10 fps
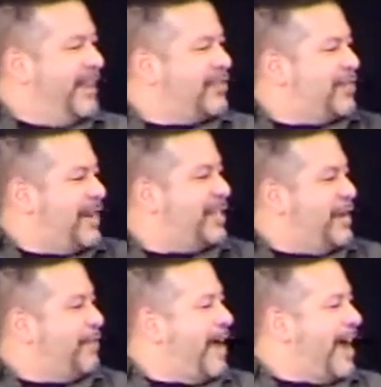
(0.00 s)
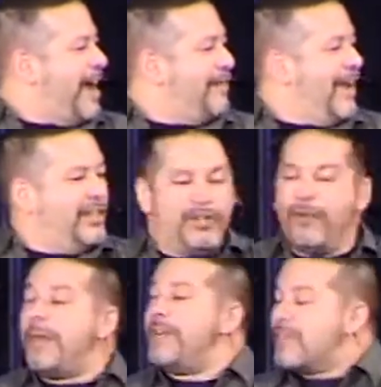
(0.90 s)
is 65 and
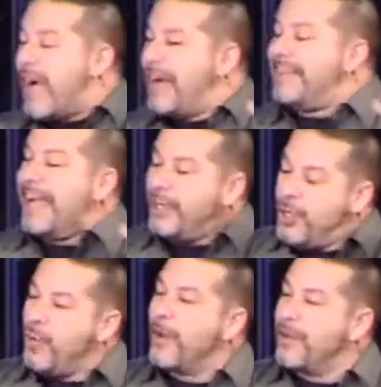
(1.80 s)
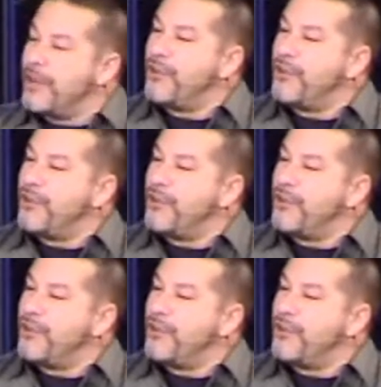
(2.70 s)
you decide that you are